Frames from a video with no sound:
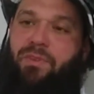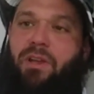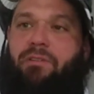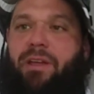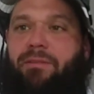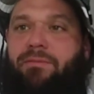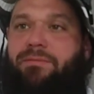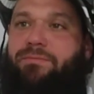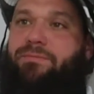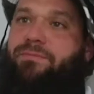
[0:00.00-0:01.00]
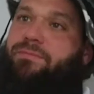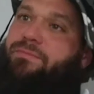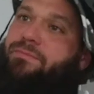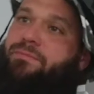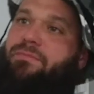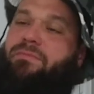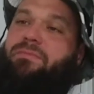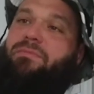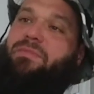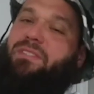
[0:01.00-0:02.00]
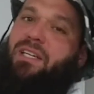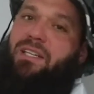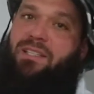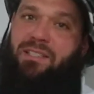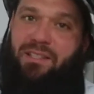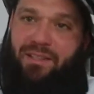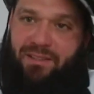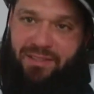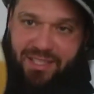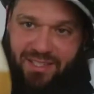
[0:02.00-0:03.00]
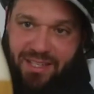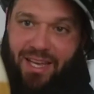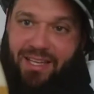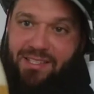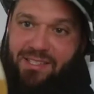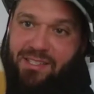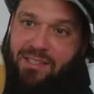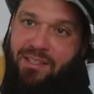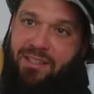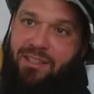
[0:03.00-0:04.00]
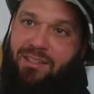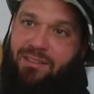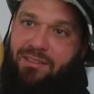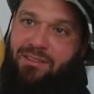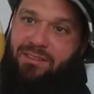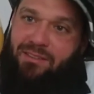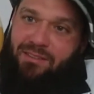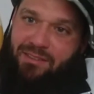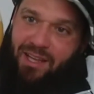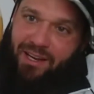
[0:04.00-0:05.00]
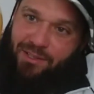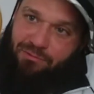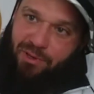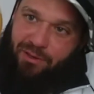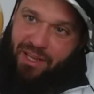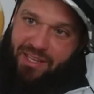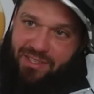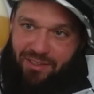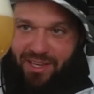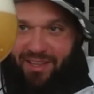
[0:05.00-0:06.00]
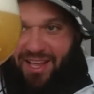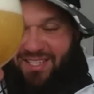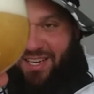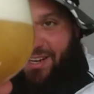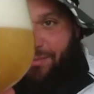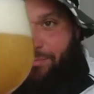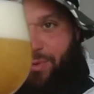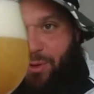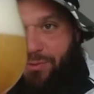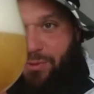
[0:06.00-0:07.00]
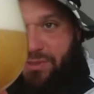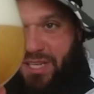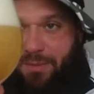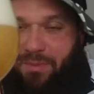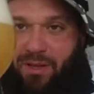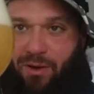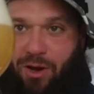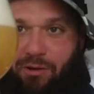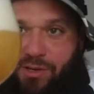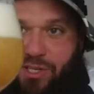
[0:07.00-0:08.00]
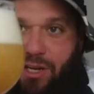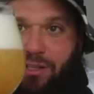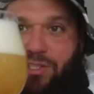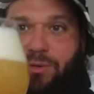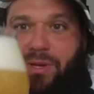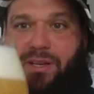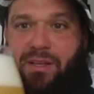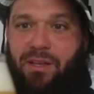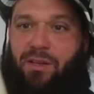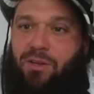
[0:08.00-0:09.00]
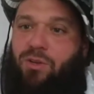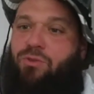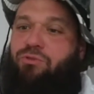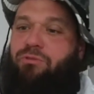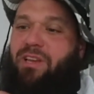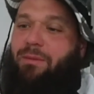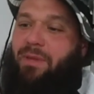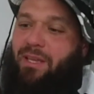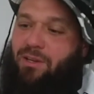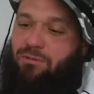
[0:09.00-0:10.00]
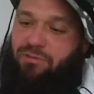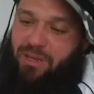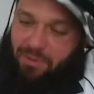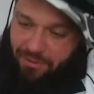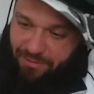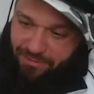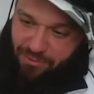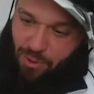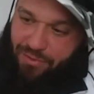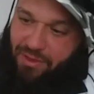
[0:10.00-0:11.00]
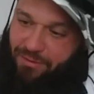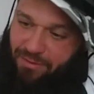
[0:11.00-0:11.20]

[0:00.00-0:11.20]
All right. That's a nice. That is real nice. Okay, that's got a beautiful deep orange color to it. Creamy, creamy, frothy,